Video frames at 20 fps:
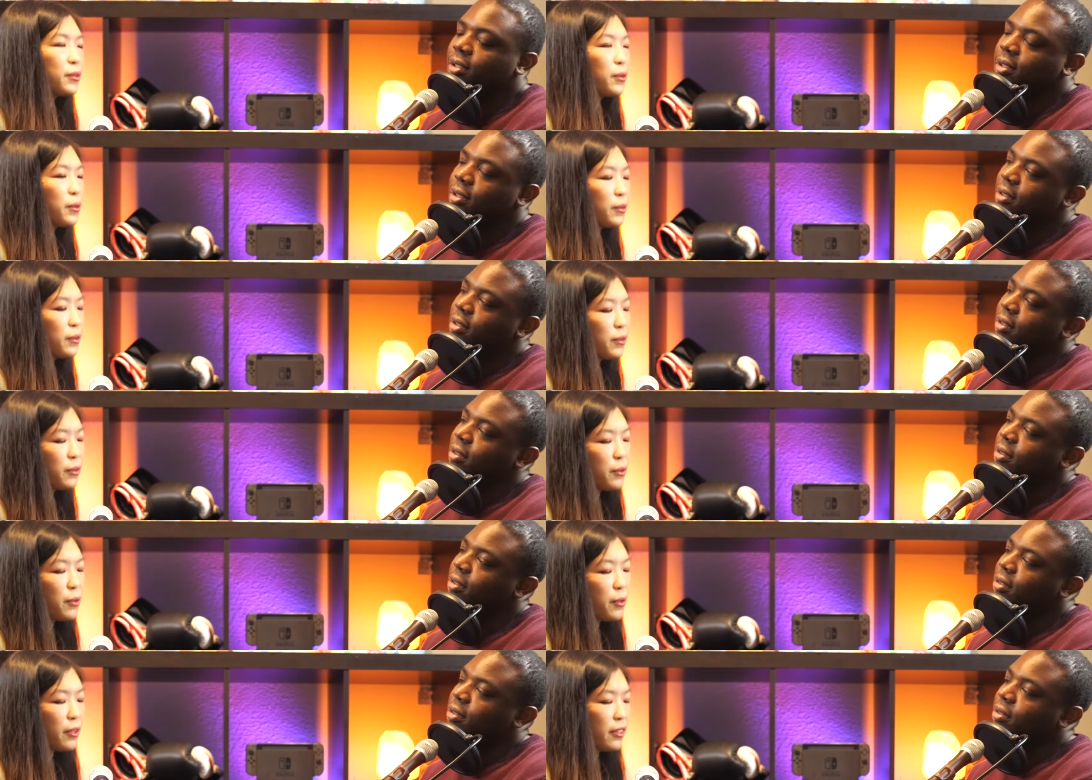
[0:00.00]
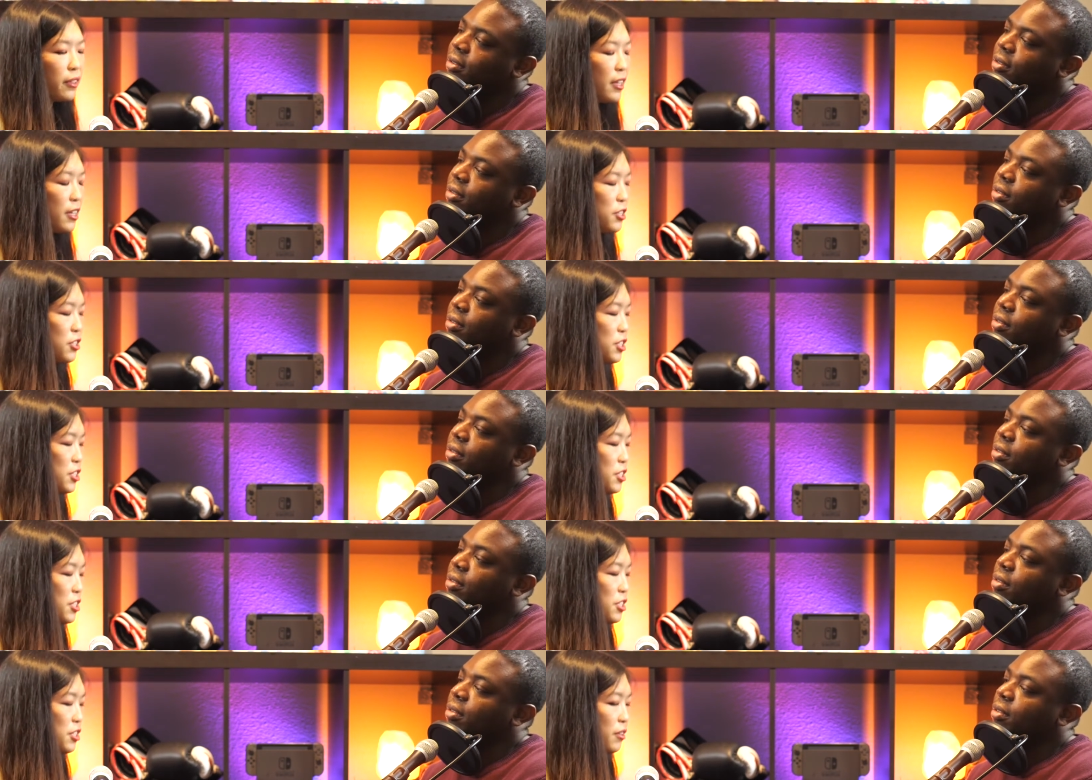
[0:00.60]
Speaker 1: what the the
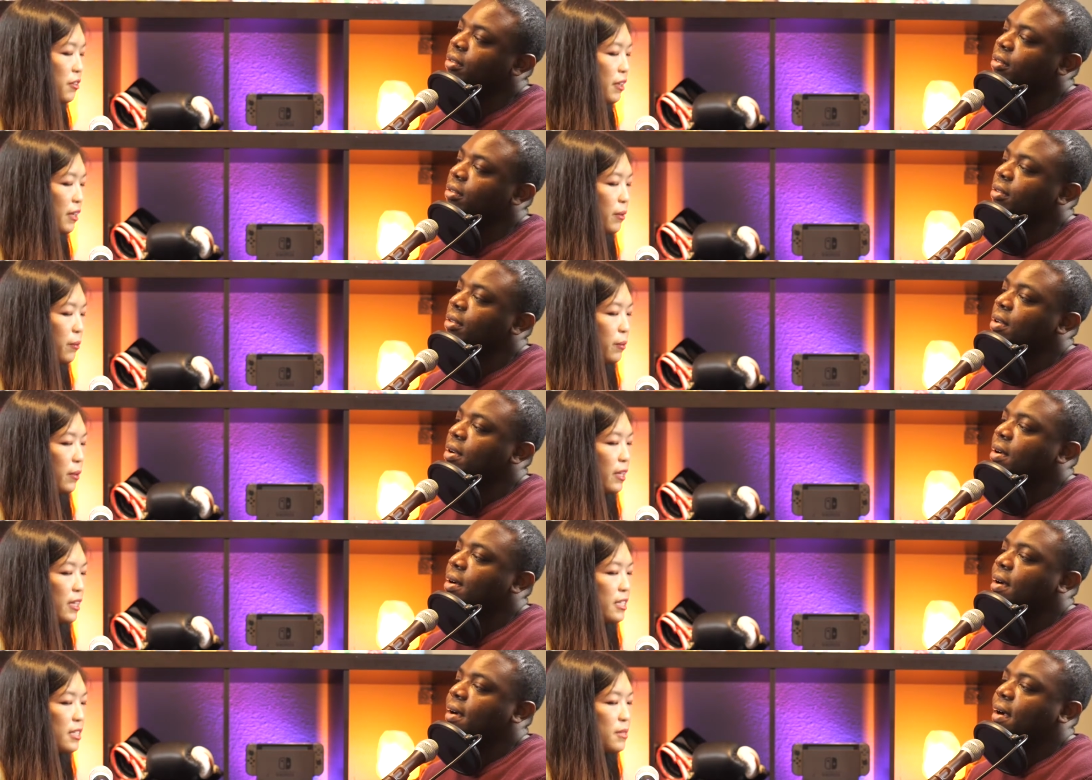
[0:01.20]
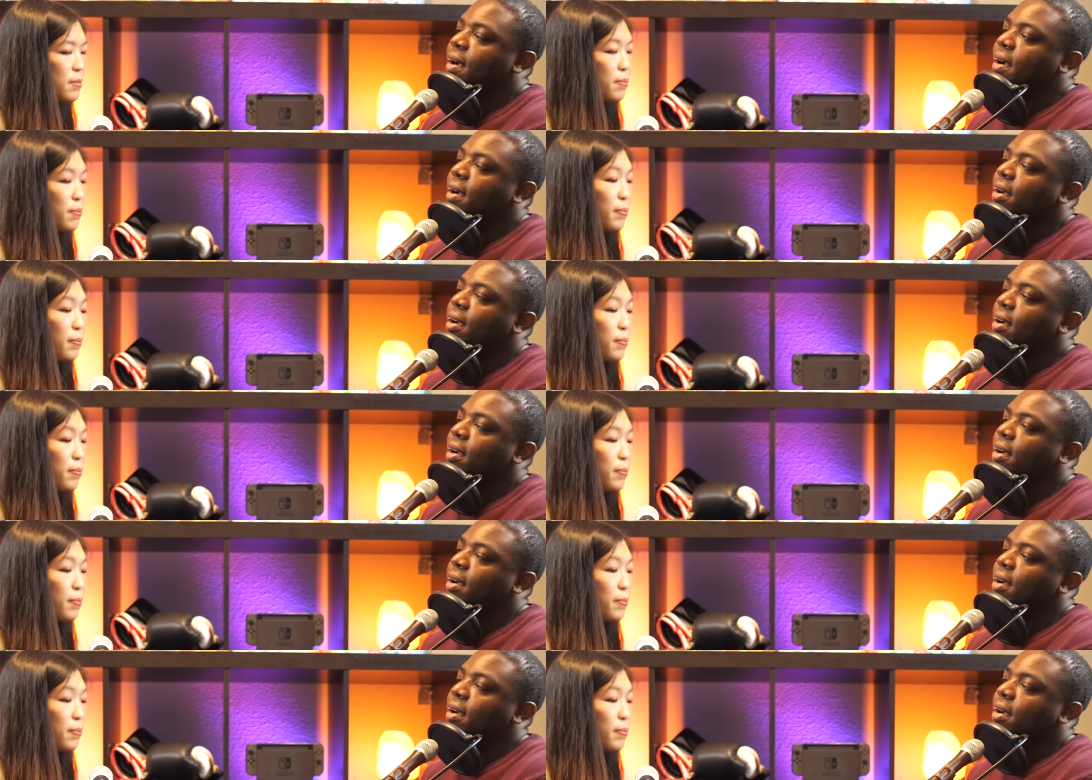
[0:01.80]
correlation to it was,